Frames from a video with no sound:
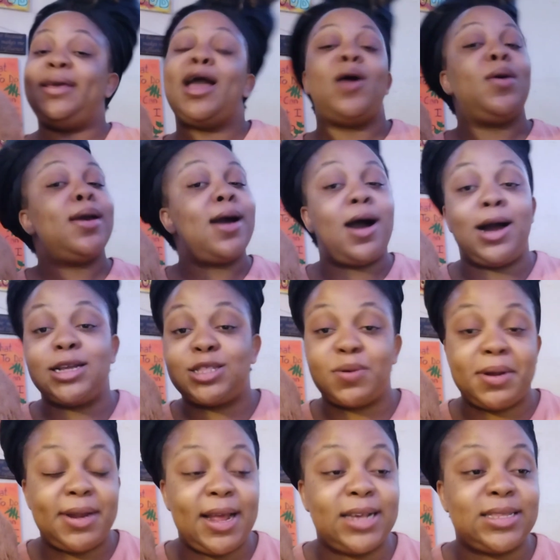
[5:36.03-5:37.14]
here we are,
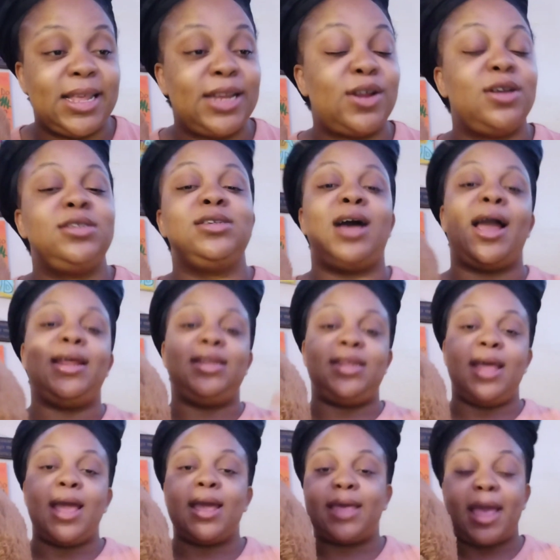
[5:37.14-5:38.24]
3 days later. The
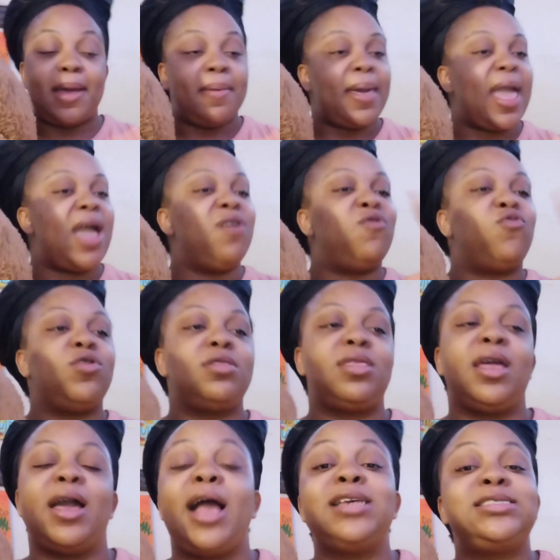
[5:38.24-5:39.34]
idea came,
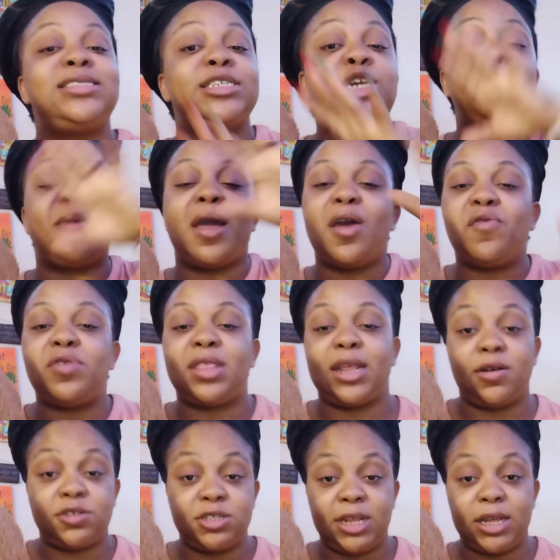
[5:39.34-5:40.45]
everything. I set up everything.
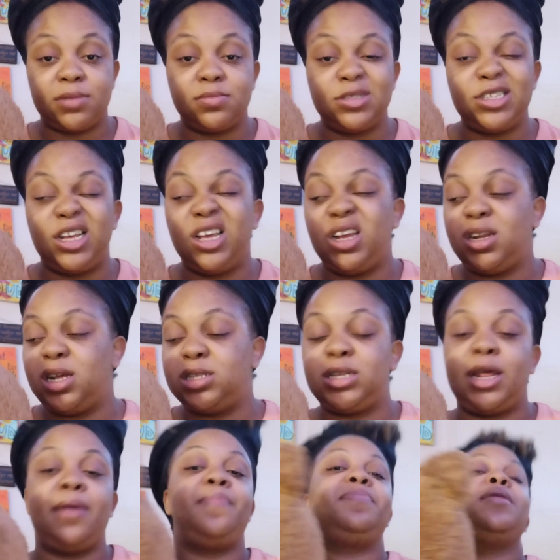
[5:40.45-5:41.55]
I was just like, not
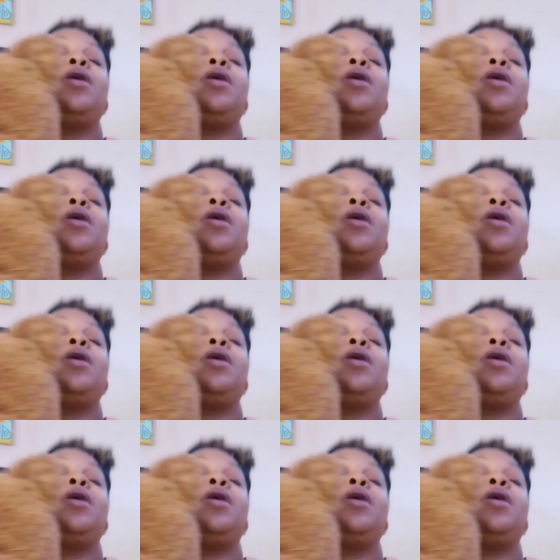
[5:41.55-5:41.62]
today.